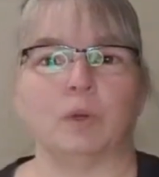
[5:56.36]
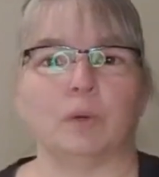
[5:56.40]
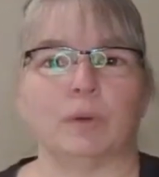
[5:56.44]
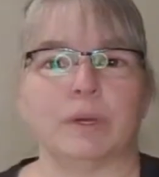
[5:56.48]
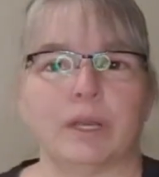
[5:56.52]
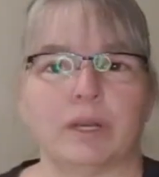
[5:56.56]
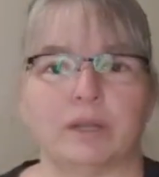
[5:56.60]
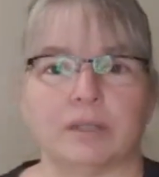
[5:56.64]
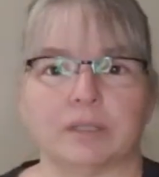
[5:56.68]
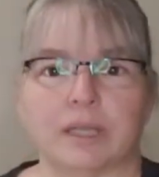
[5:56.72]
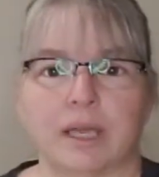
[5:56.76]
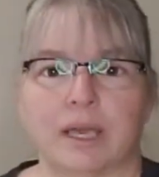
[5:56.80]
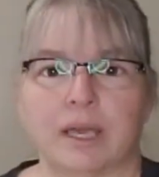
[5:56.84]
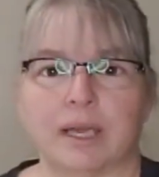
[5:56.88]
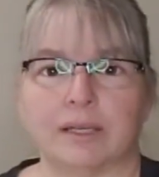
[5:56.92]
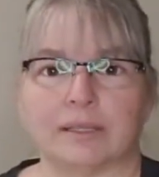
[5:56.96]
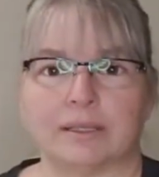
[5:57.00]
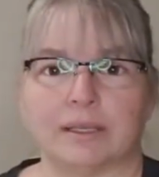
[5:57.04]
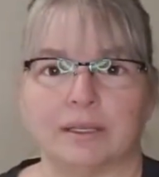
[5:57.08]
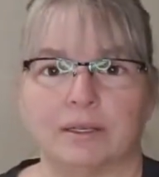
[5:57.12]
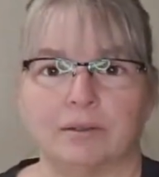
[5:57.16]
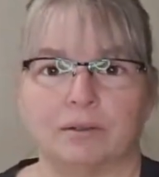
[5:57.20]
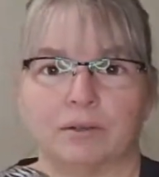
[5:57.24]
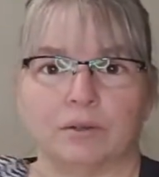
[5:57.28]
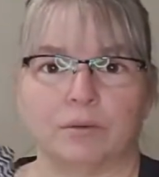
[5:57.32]
no care tags.
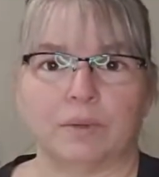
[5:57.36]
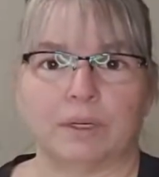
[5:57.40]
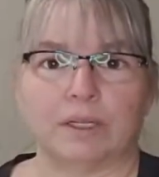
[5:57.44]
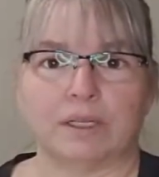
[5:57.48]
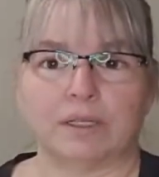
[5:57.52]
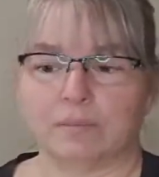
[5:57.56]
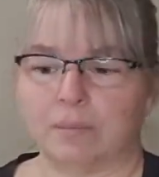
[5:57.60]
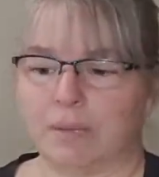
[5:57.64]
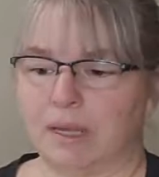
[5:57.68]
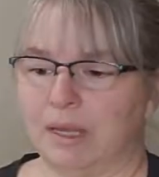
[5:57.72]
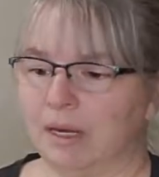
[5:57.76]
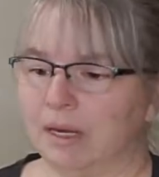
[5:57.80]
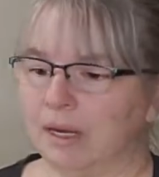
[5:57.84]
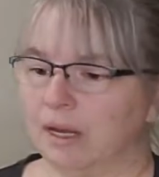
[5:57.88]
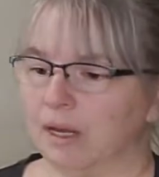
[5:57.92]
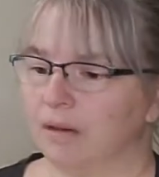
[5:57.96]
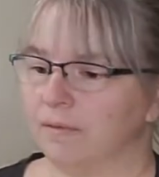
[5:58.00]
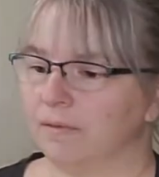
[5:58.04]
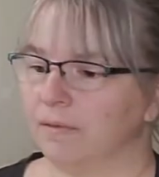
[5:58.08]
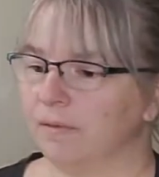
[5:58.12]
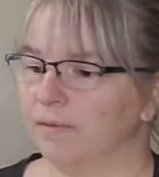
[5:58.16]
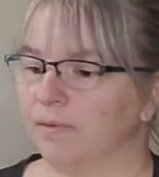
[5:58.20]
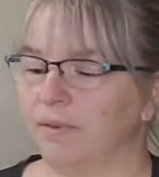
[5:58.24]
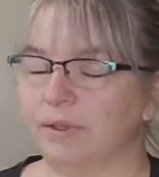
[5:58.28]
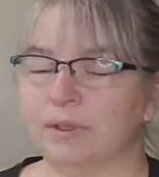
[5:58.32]
I don't know what it's made out of.
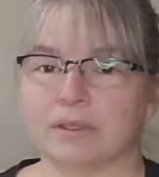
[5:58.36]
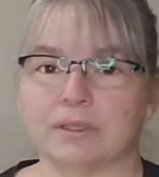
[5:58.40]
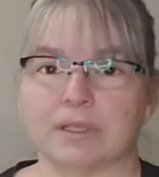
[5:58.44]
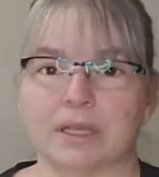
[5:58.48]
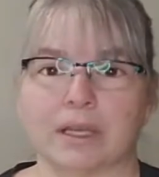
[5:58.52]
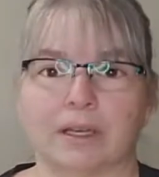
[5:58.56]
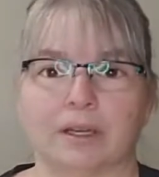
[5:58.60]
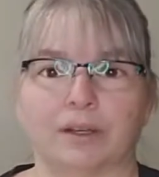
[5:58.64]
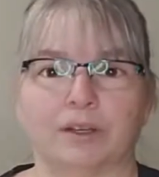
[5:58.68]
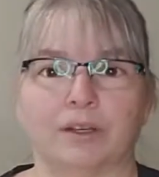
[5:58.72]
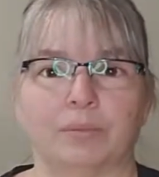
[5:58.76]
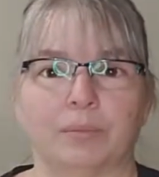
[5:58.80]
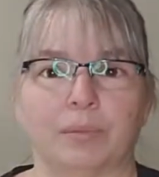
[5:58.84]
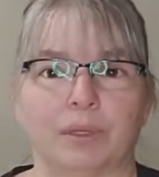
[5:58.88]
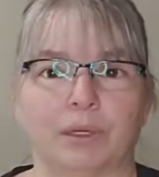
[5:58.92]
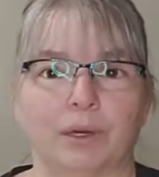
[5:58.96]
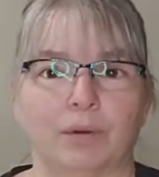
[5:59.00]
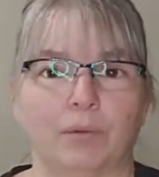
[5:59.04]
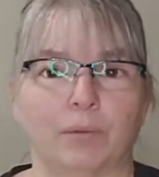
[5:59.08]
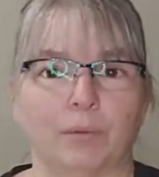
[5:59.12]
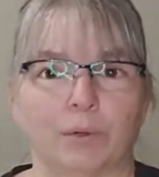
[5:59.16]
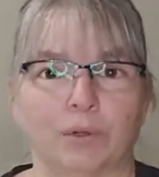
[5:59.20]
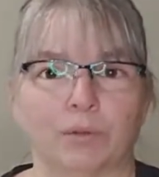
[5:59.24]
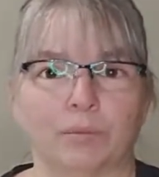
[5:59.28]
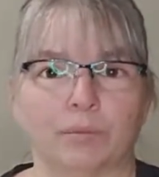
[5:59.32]
It feels like it could be a
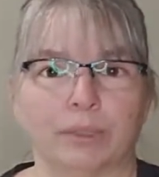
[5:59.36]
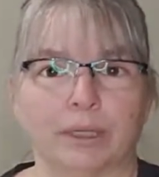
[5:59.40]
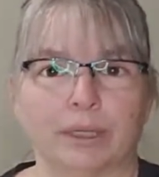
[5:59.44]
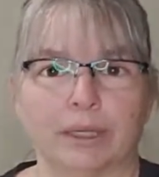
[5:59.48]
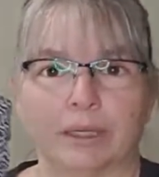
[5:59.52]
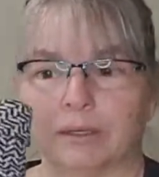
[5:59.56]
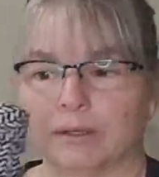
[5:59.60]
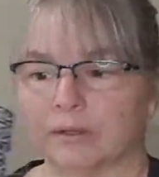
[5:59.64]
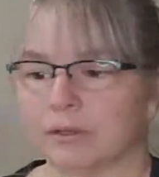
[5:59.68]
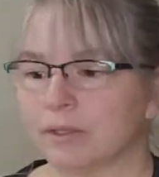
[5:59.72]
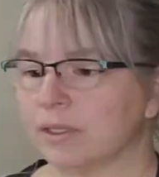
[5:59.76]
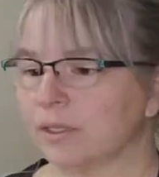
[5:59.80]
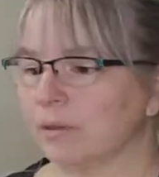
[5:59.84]
wool blend or